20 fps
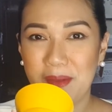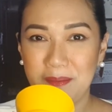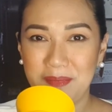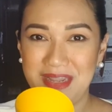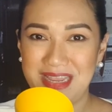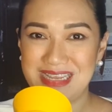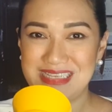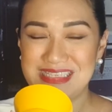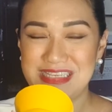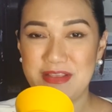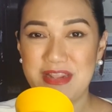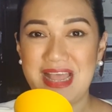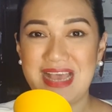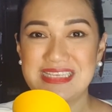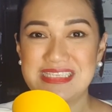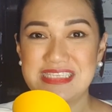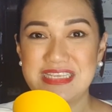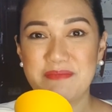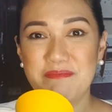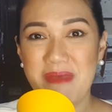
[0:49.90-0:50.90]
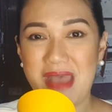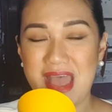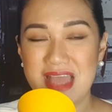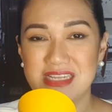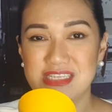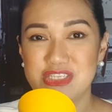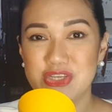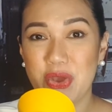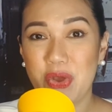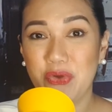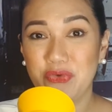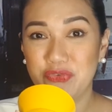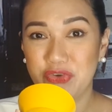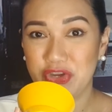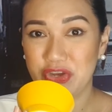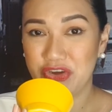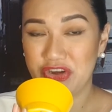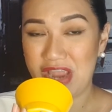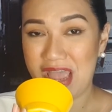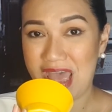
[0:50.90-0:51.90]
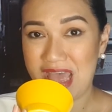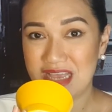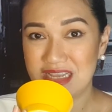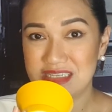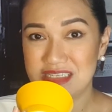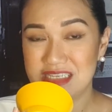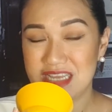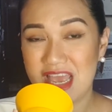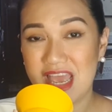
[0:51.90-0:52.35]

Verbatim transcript: Place elastic band over your head